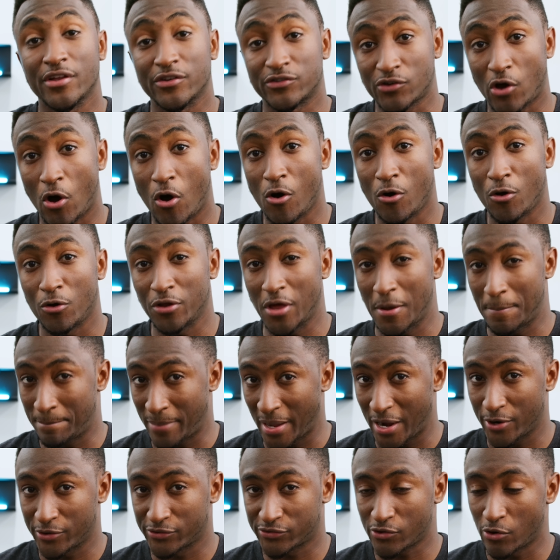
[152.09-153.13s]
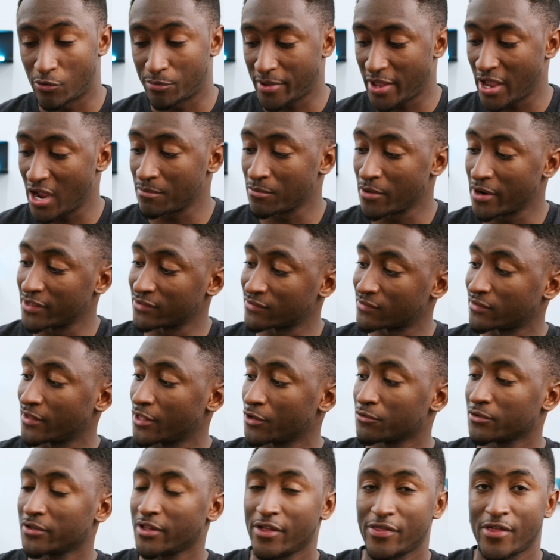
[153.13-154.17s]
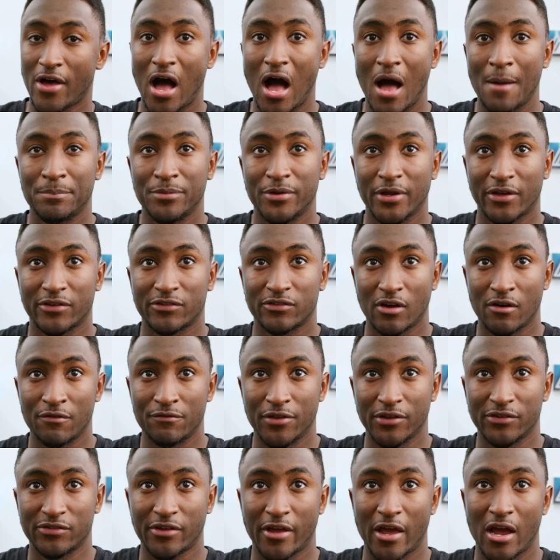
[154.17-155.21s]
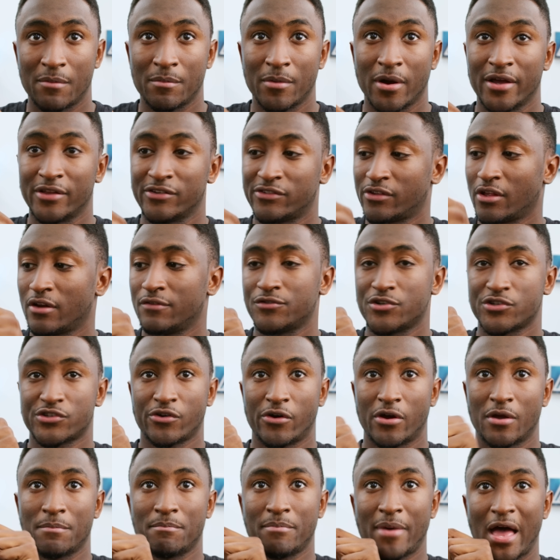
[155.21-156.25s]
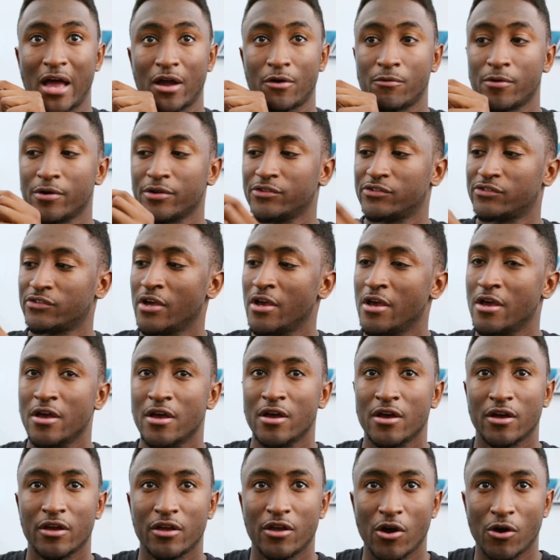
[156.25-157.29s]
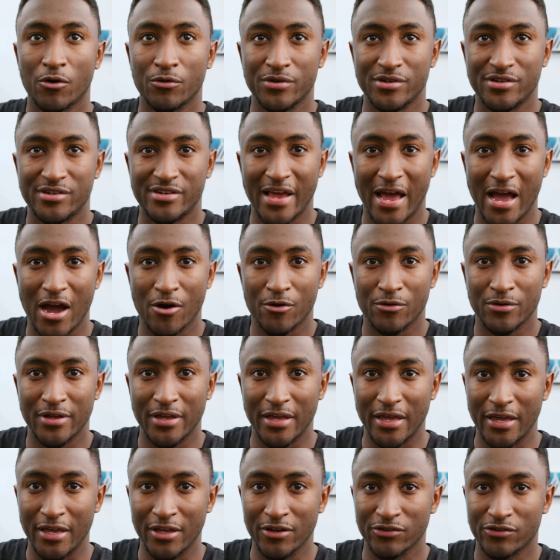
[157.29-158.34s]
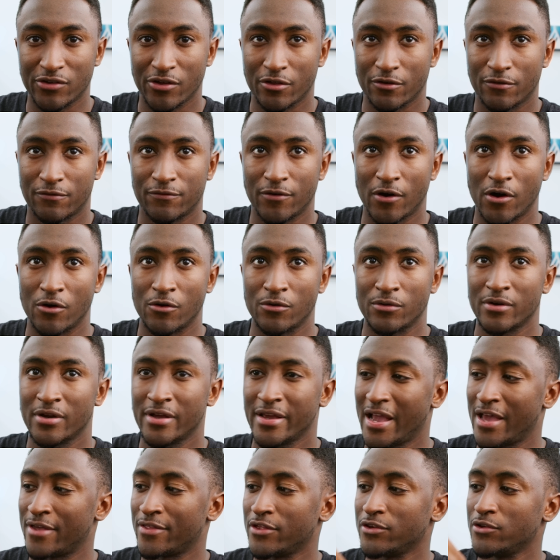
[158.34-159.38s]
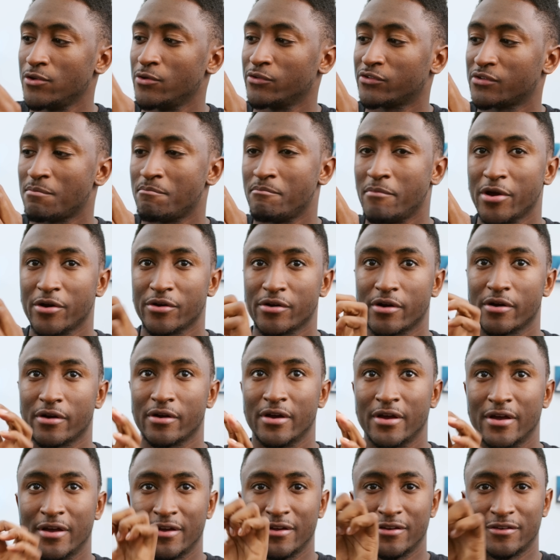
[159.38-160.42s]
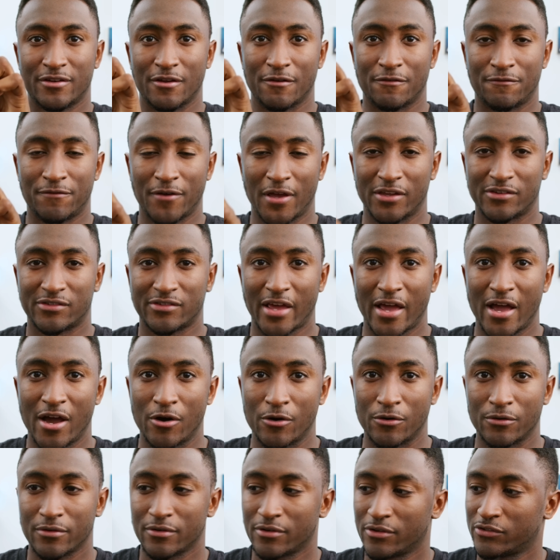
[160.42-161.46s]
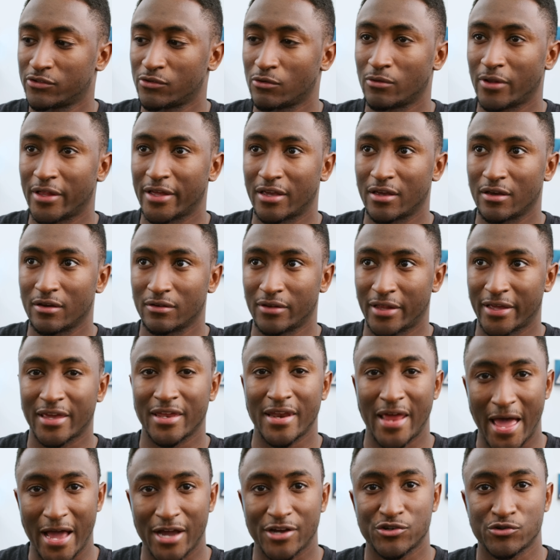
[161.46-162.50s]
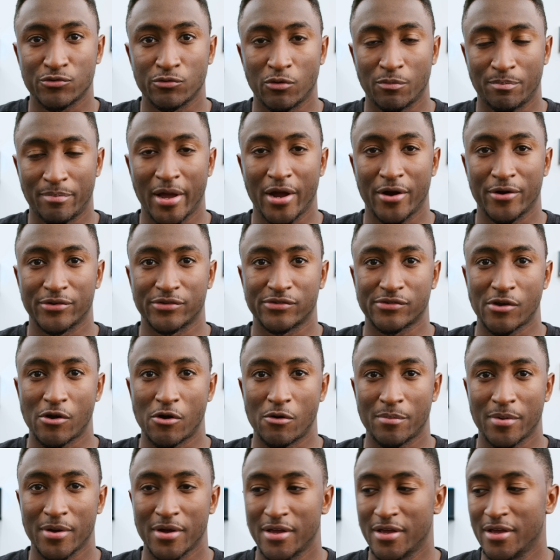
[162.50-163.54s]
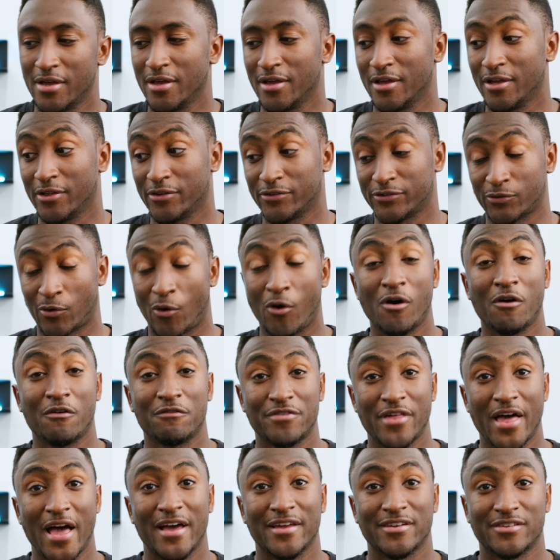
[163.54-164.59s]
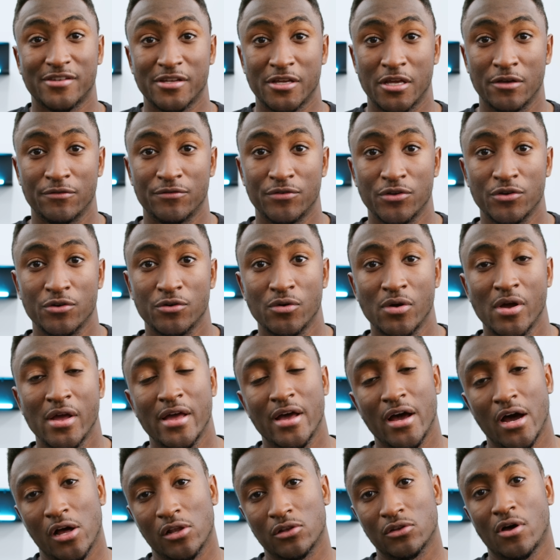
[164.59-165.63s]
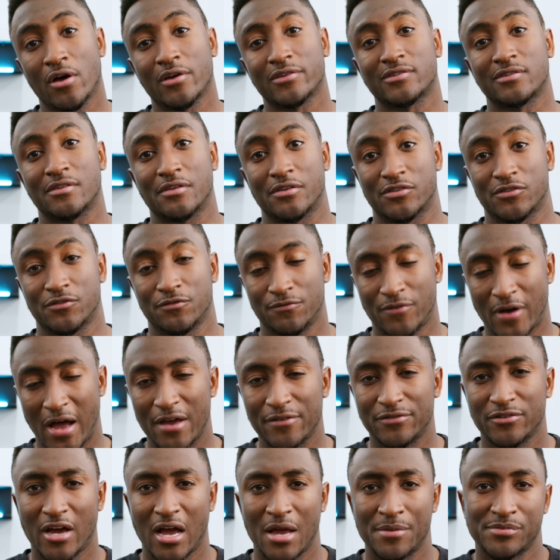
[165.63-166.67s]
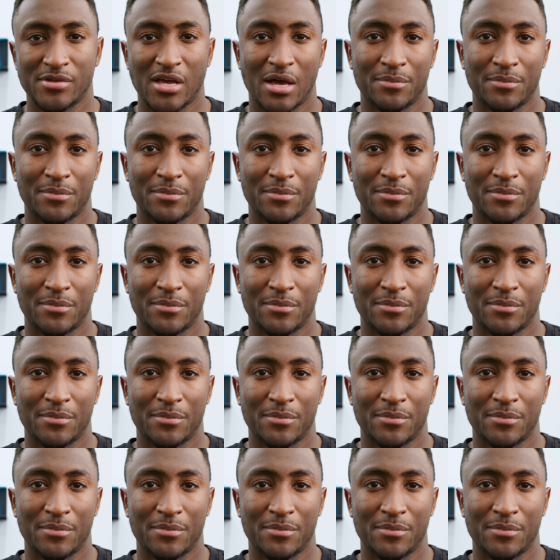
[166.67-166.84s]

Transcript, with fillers: it's called a periscope camera is literally the optics of this camera, instead of just going backwards, go down into the phone and then use a mirror to face out. So like an actual periscope. So all of that to give you a lossless 5x